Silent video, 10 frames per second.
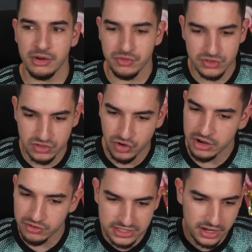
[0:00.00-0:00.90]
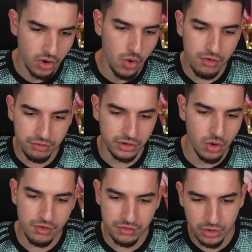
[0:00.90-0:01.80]
we've tried resetting over and
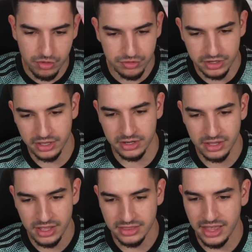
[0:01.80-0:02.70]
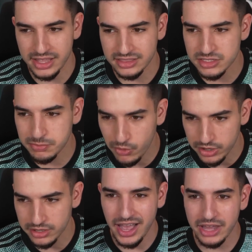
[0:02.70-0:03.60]
over and over again, that at this
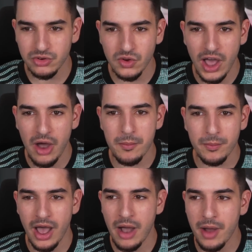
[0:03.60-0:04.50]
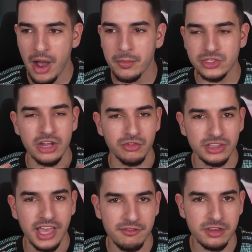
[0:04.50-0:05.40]
point, I don't know how much I'd really
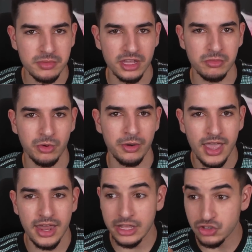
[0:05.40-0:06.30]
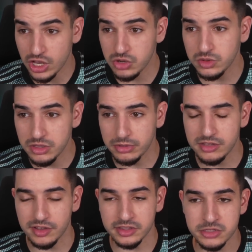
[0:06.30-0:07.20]
have in me anymore. And I genuinely
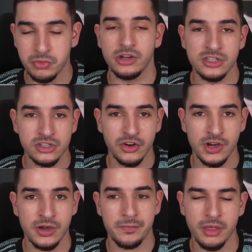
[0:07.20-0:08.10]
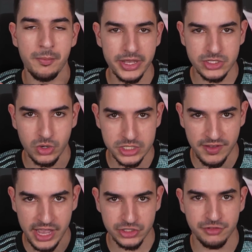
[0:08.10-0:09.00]
believe at this point in his career, the best course of
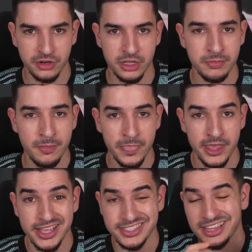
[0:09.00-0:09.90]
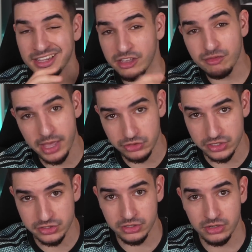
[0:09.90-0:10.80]
action for him is to leave
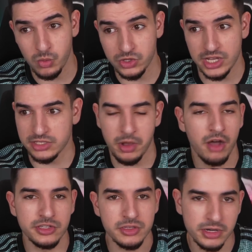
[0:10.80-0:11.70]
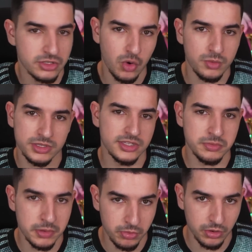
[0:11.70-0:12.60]
Manchester, which has obviously been his home since he's
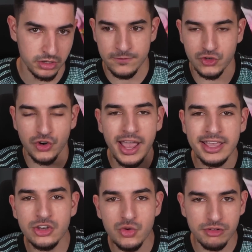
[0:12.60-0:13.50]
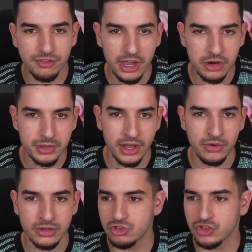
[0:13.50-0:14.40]
been born. Try a new environment
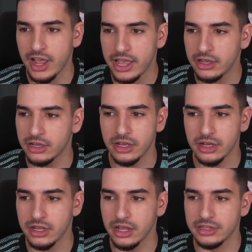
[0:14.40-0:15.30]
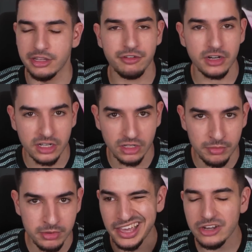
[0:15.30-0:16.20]
out. Try a different
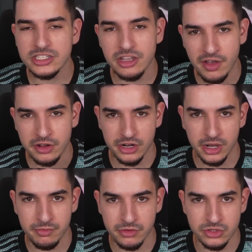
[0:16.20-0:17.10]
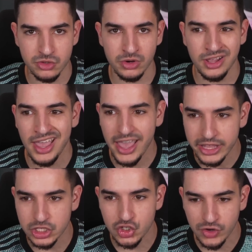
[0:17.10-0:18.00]
club. Get yourself out of your comfort zone
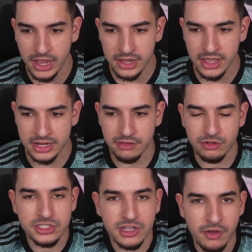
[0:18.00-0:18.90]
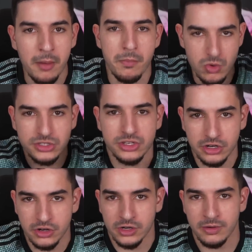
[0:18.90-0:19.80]
and try and give yourself a boost in your
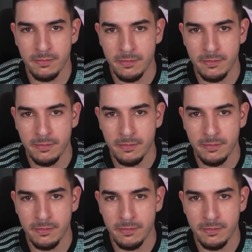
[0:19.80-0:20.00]
career.